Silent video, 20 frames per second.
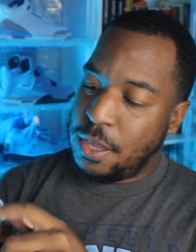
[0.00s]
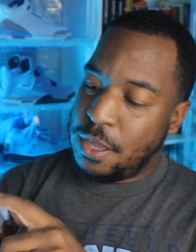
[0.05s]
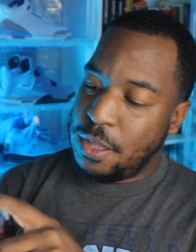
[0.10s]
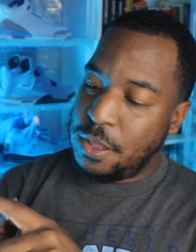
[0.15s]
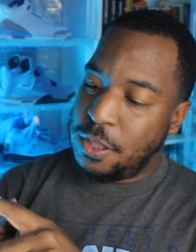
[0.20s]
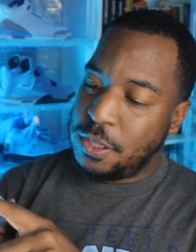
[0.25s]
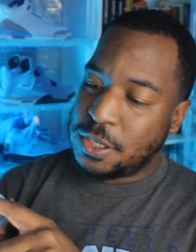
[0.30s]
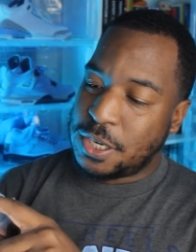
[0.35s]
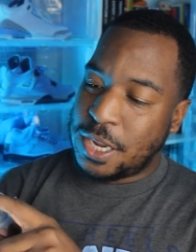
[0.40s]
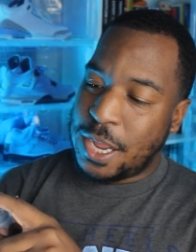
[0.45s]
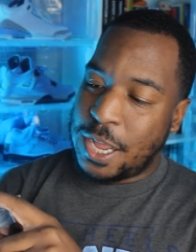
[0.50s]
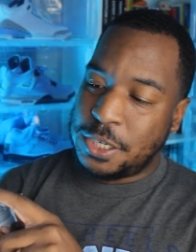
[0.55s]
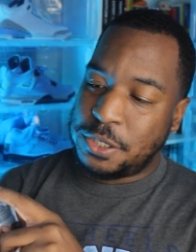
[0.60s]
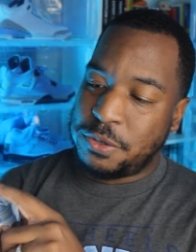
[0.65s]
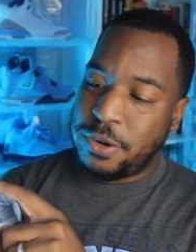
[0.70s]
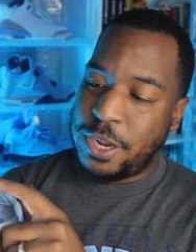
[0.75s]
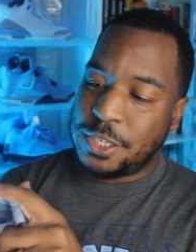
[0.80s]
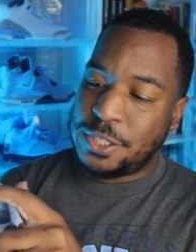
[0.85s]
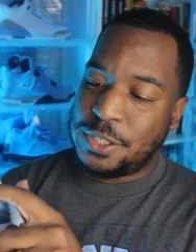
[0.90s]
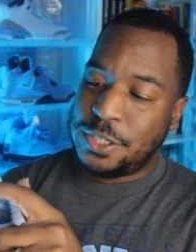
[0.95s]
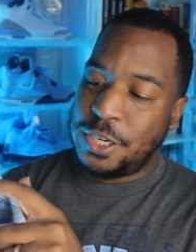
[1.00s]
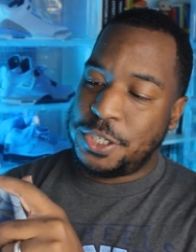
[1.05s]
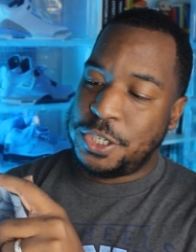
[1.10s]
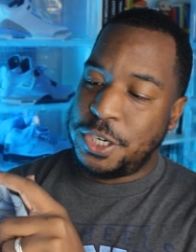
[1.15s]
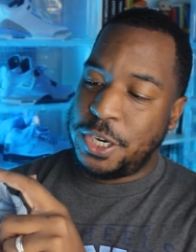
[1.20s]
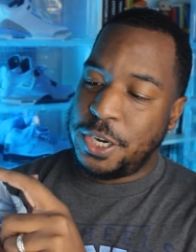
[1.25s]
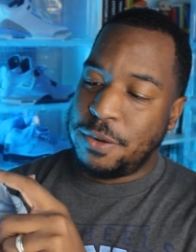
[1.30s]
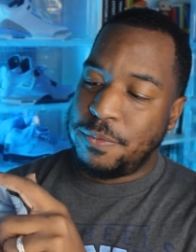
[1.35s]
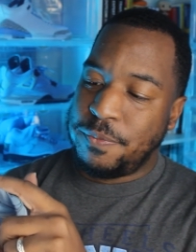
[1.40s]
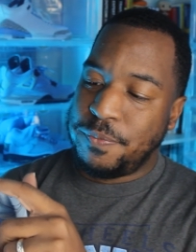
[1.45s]
This contrast
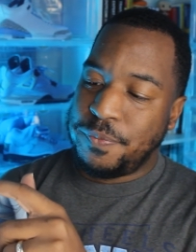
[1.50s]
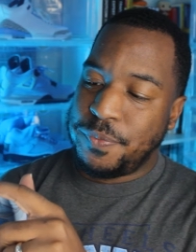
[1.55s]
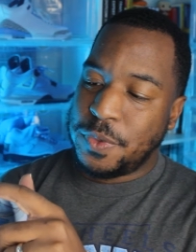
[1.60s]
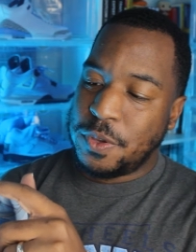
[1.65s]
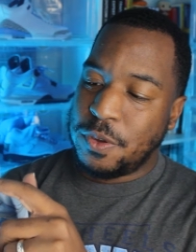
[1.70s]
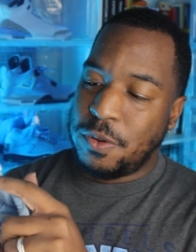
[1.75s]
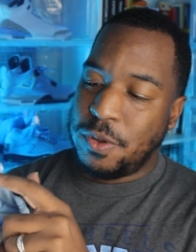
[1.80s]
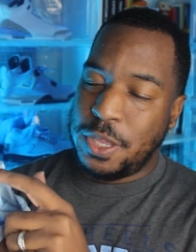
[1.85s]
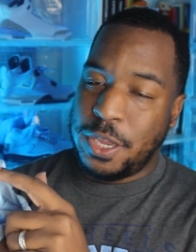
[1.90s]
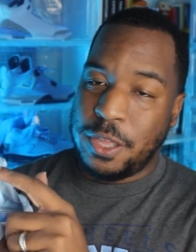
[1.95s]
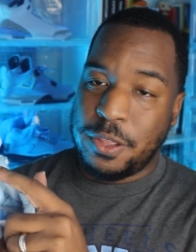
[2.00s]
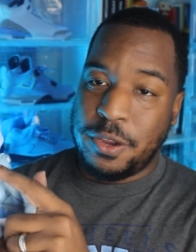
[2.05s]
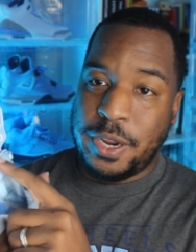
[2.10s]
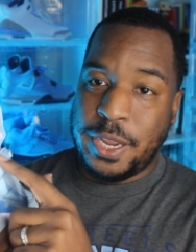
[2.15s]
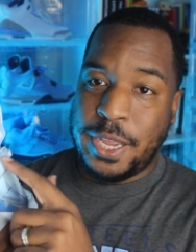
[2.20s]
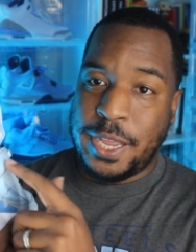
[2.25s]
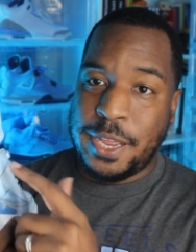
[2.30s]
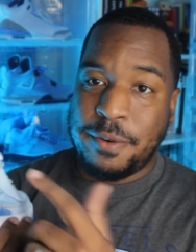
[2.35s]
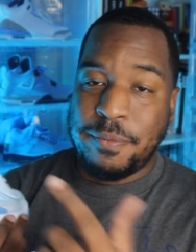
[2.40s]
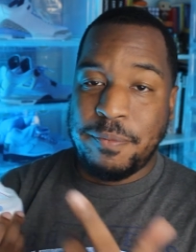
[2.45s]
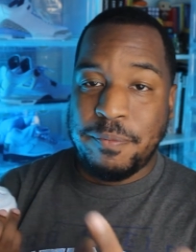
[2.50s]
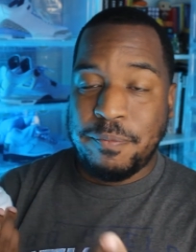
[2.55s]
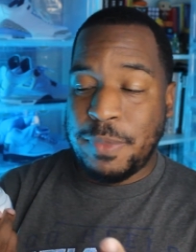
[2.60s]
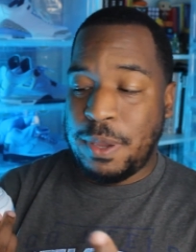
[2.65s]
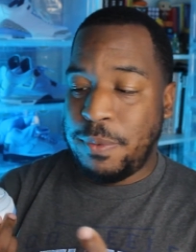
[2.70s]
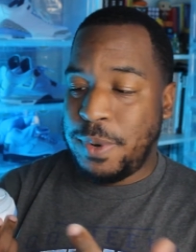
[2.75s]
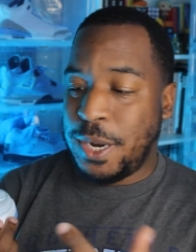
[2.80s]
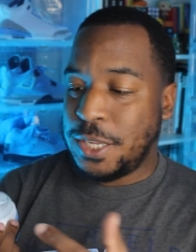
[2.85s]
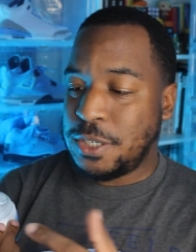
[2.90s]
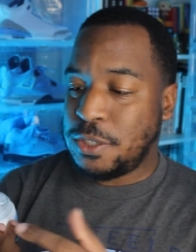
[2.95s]
stitching, on the other hand,
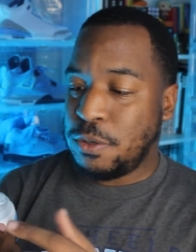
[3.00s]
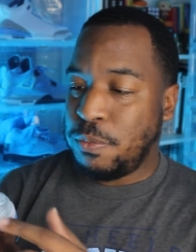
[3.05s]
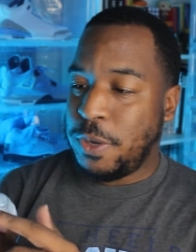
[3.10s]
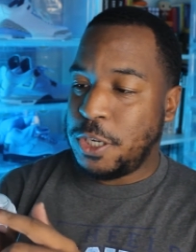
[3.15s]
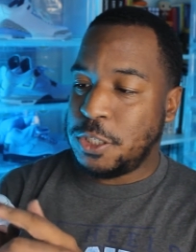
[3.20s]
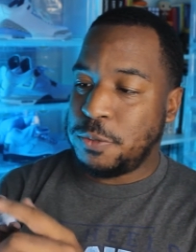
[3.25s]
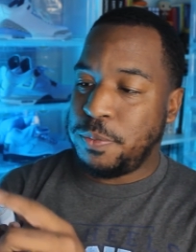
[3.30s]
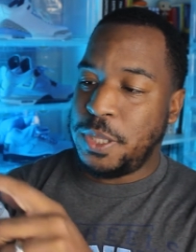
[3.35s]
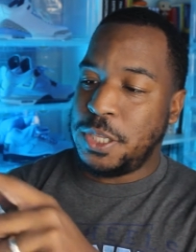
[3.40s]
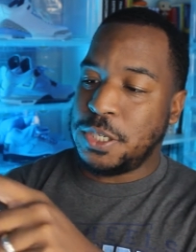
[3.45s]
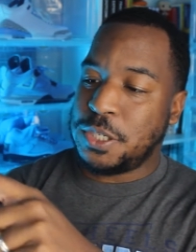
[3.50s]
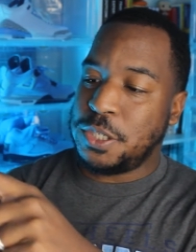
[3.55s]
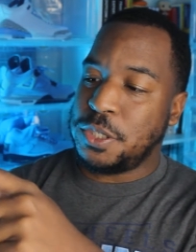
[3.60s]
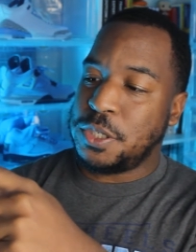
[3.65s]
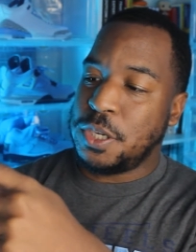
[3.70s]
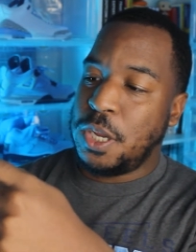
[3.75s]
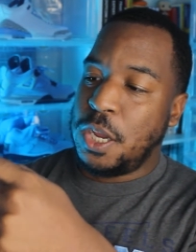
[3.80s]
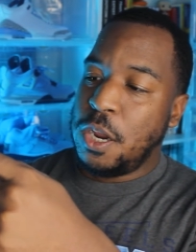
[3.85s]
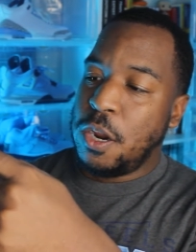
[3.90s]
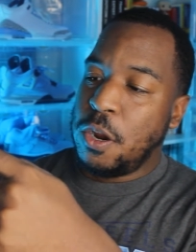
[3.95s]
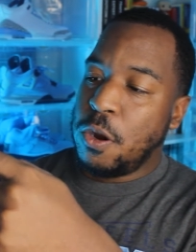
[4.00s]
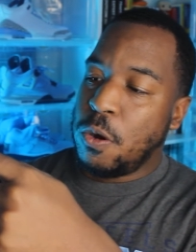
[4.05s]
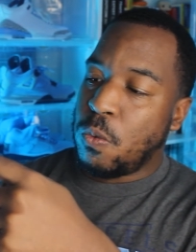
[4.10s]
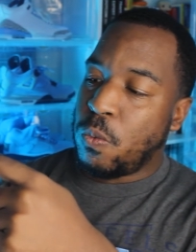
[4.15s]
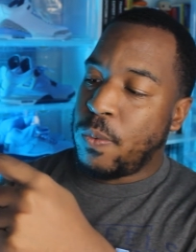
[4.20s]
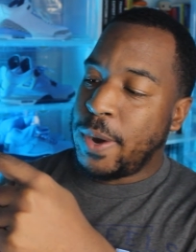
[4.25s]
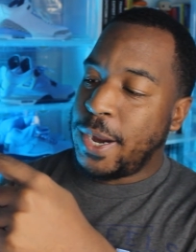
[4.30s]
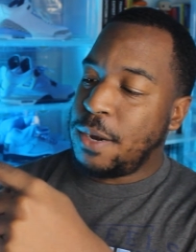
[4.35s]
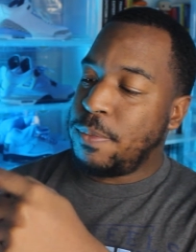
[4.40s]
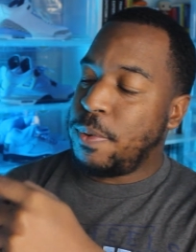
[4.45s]
maybe not so much, but this is
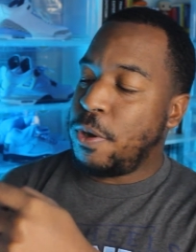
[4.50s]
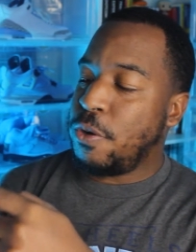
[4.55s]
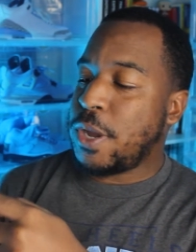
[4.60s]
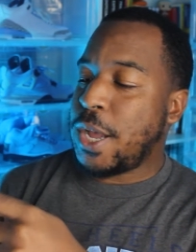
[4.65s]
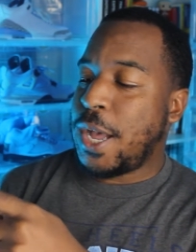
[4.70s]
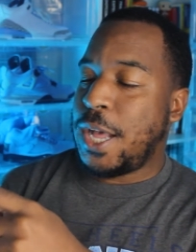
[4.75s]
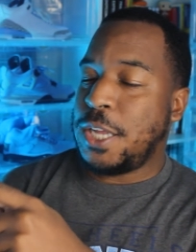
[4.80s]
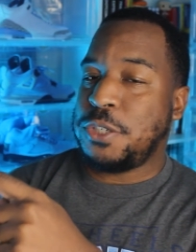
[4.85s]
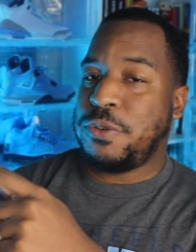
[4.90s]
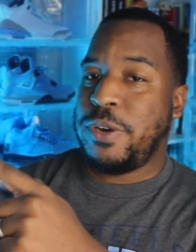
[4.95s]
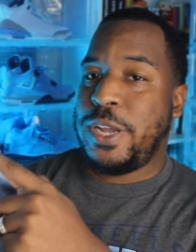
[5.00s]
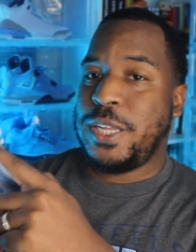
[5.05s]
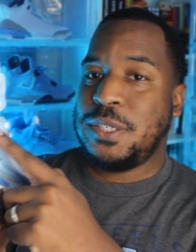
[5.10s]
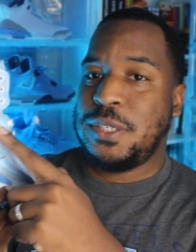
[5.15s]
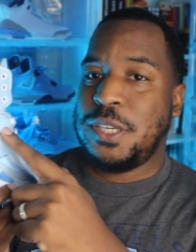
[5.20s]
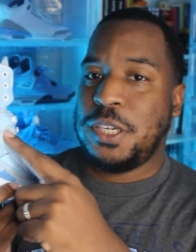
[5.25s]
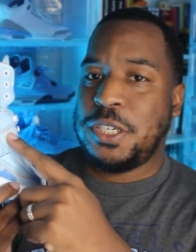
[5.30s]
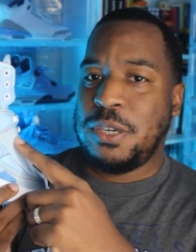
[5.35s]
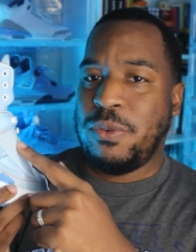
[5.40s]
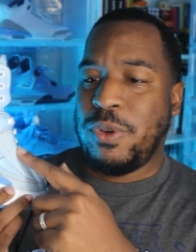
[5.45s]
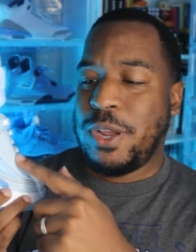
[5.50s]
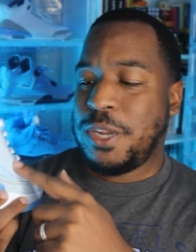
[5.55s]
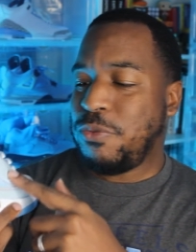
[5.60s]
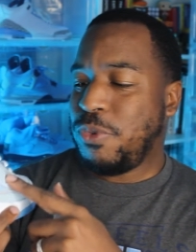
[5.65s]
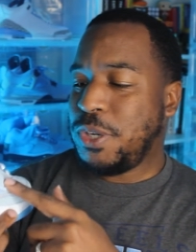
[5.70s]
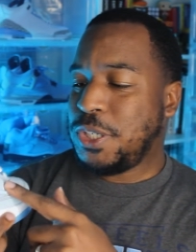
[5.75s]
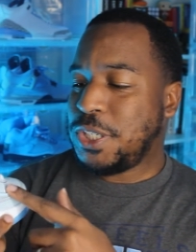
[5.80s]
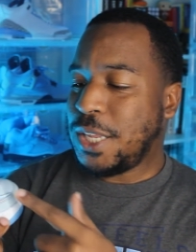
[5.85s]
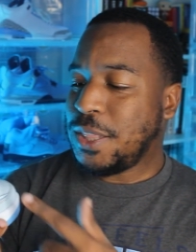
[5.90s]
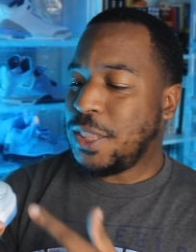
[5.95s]
rainbow contrast stitching,
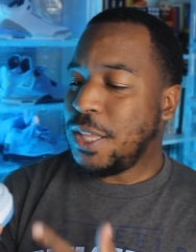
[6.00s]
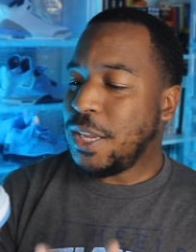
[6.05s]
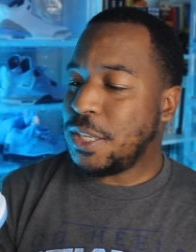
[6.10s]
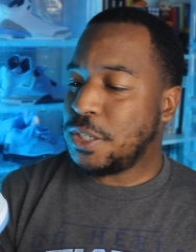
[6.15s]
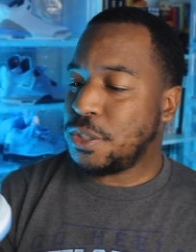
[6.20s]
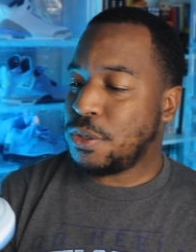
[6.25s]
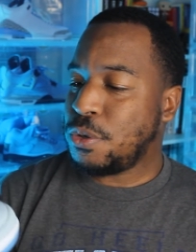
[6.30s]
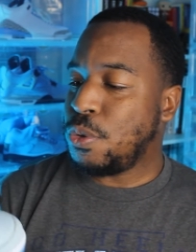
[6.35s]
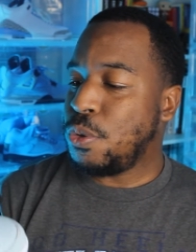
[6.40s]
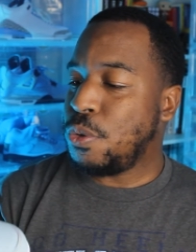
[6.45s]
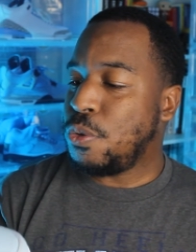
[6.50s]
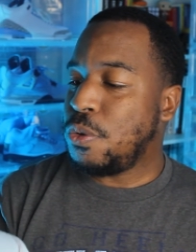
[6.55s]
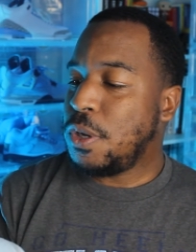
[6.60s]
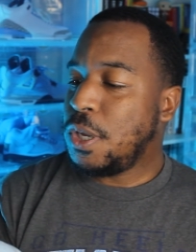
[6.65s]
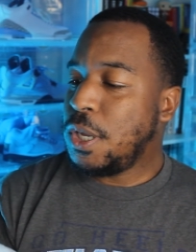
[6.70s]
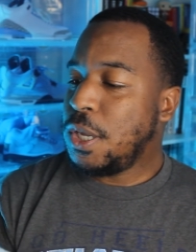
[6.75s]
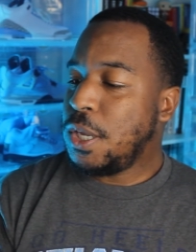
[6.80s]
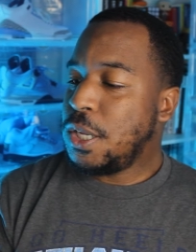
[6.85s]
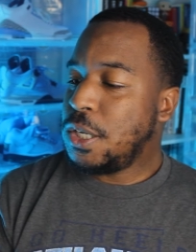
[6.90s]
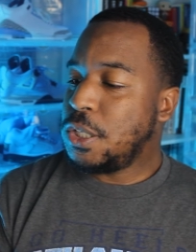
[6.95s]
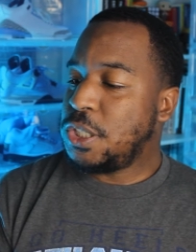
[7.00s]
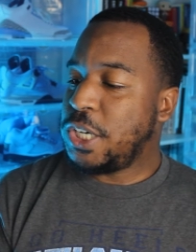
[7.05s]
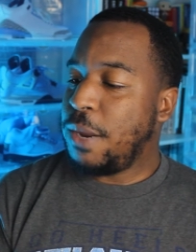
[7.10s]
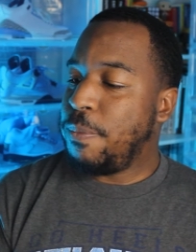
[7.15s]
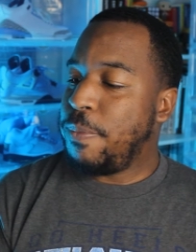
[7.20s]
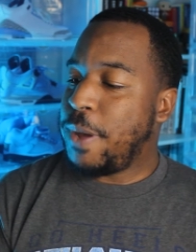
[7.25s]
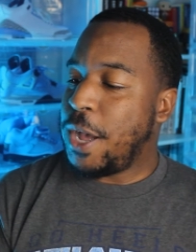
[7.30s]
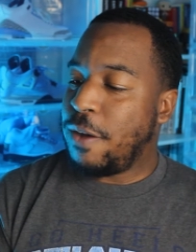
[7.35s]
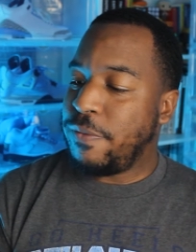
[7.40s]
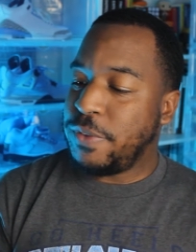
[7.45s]
which I think is cool. J
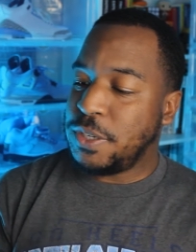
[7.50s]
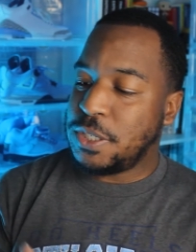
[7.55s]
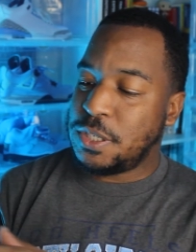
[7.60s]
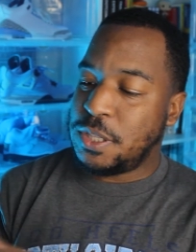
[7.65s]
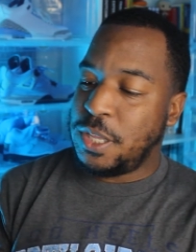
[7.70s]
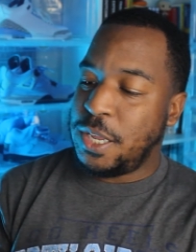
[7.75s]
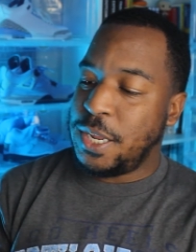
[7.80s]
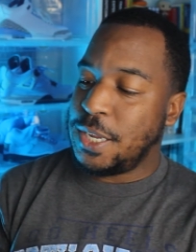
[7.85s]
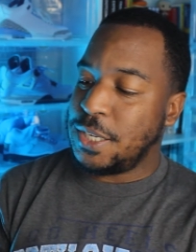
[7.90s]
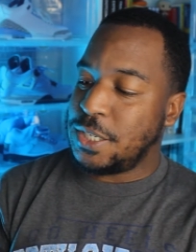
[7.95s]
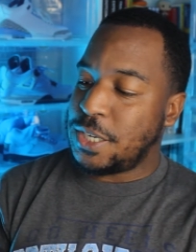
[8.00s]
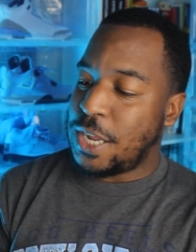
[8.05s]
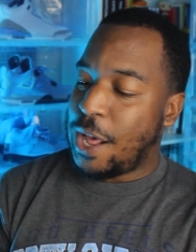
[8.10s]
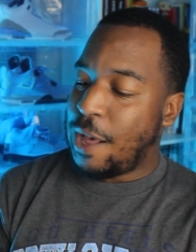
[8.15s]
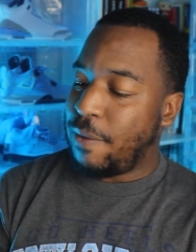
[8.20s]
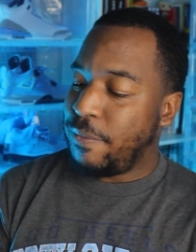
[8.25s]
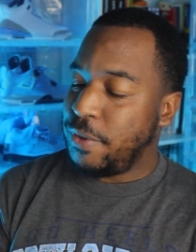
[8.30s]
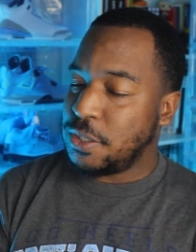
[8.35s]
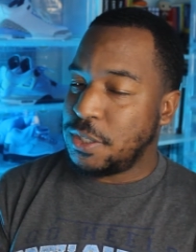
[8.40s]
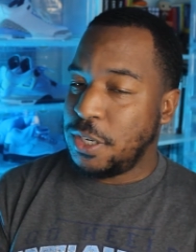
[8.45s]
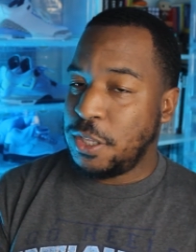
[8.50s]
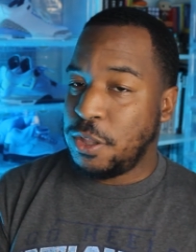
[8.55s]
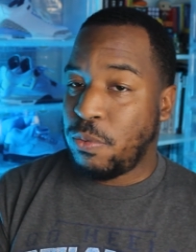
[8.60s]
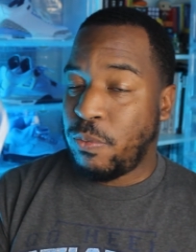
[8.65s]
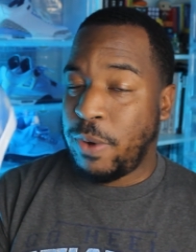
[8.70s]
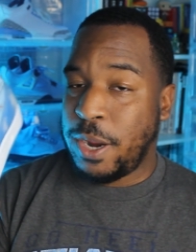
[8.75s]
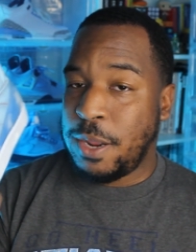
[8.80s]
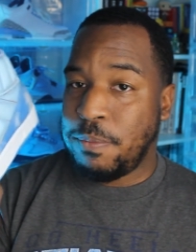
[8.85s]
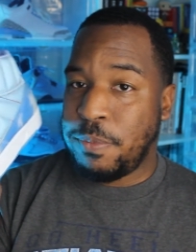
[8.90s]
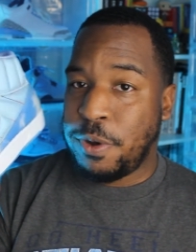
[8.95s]
Balvin's thing is obviously the
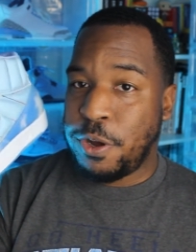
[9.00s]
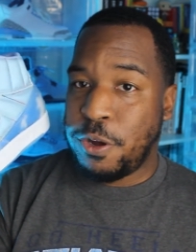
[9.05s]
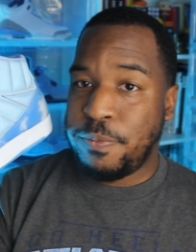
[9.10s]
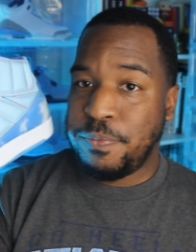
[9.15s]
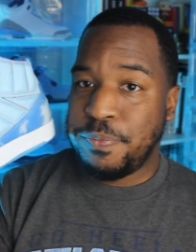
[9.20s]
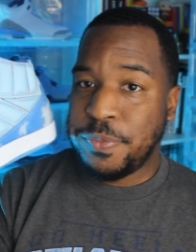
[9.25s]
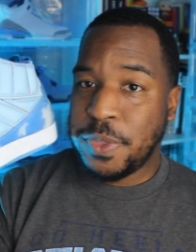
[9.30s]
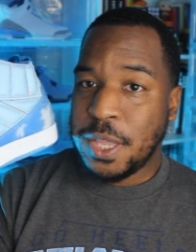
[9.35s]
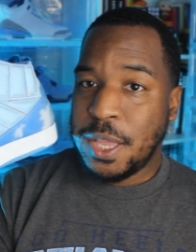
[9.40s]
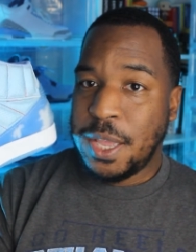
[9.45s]
rainbow.